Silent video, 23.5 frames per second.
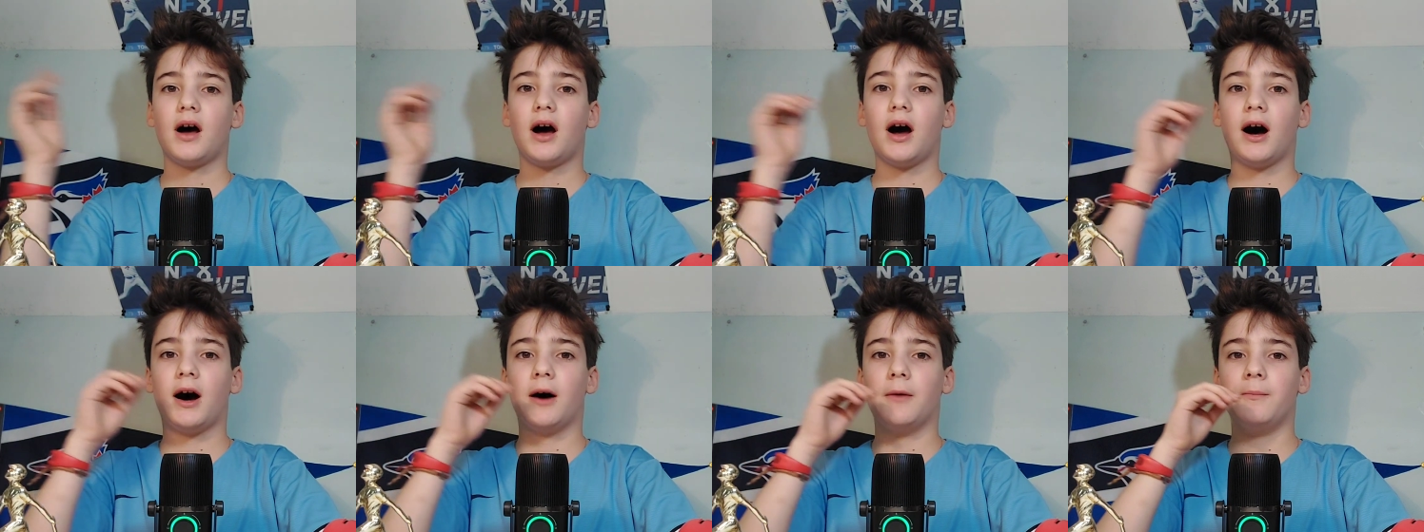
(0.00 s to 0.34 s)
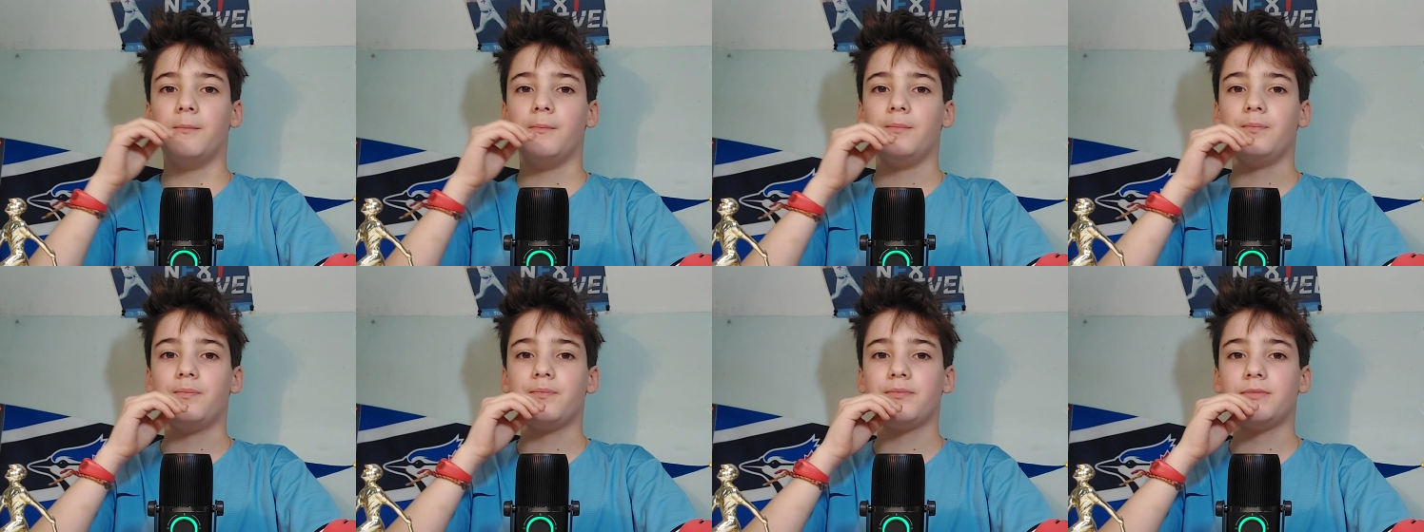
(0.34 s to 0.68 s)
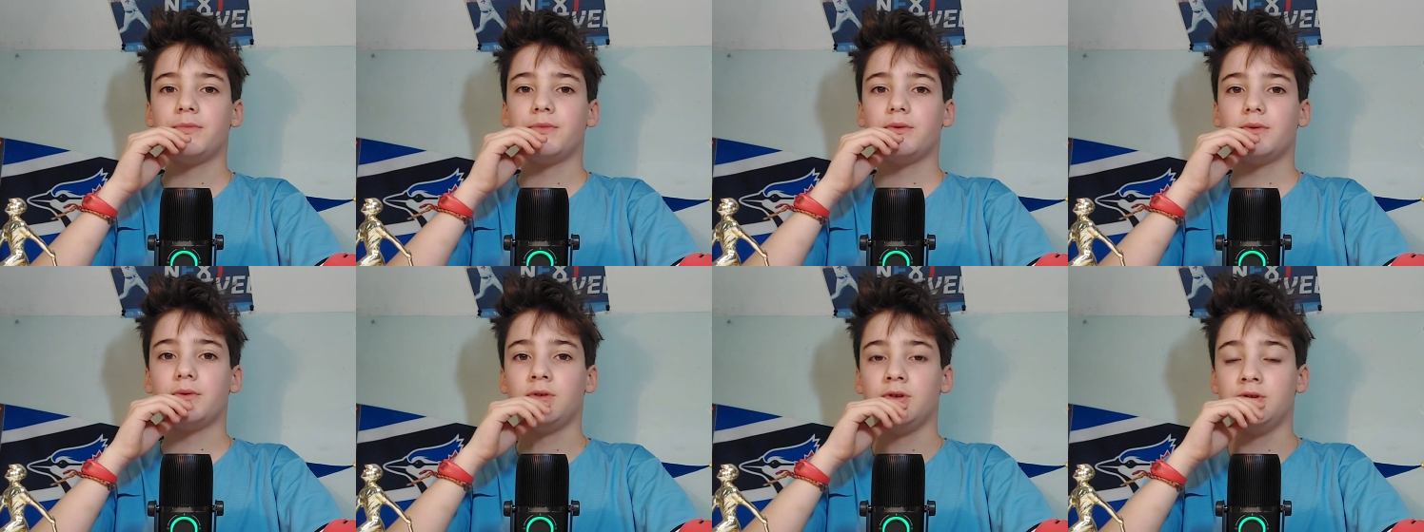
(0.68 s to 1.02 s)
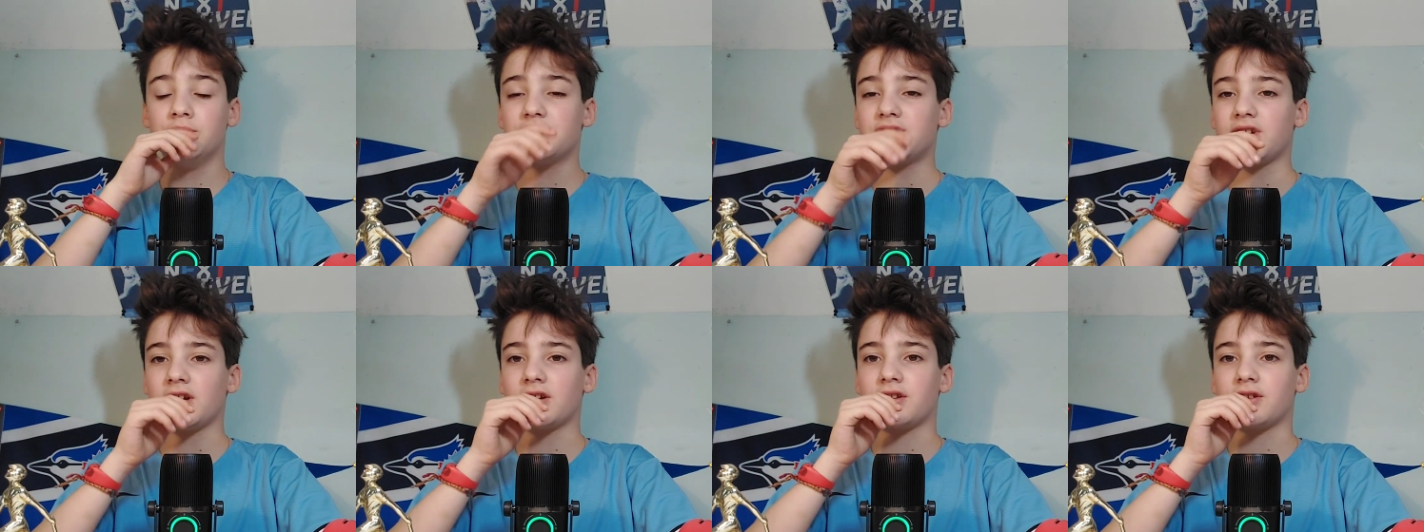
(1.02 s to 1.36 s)

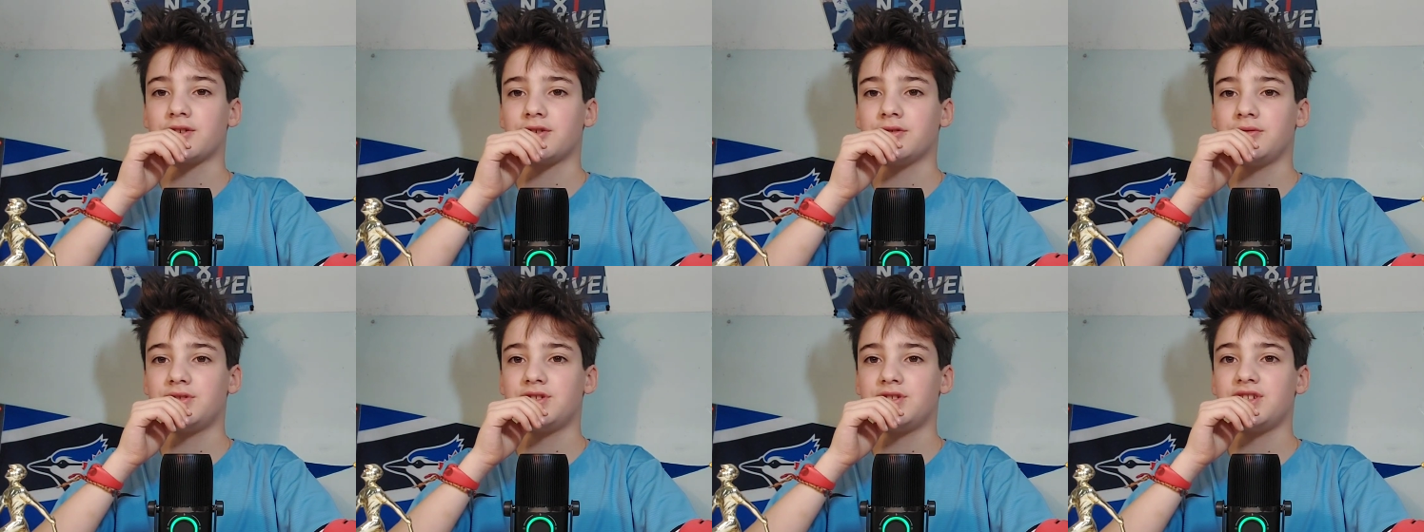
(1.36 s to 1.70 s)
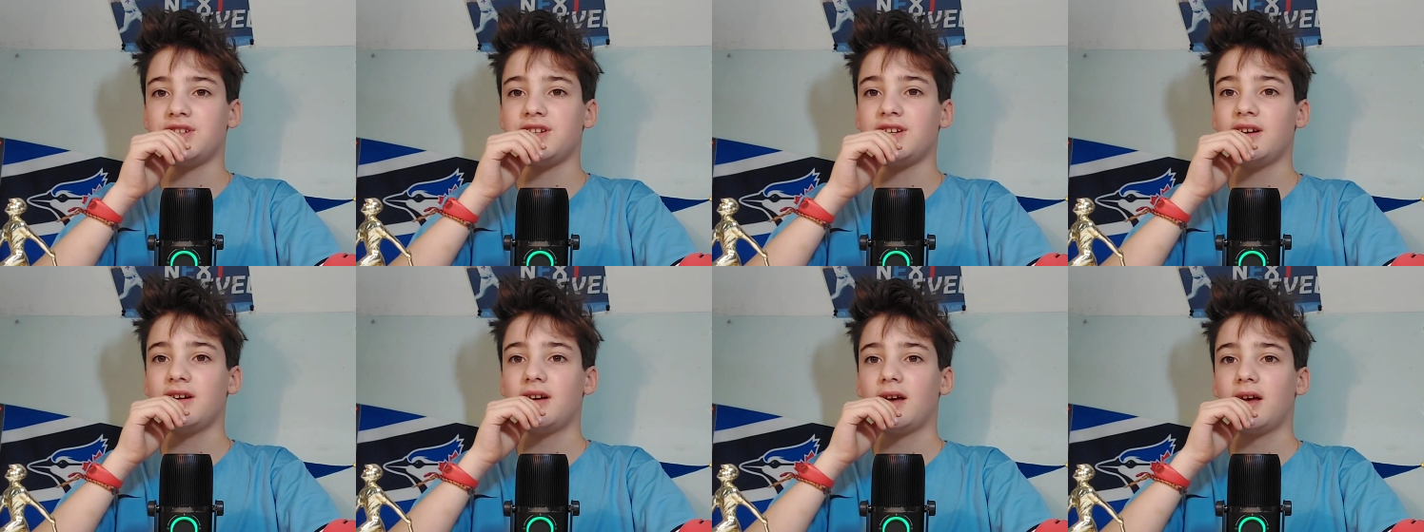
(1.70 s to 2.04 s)
Yusei Kikuchi,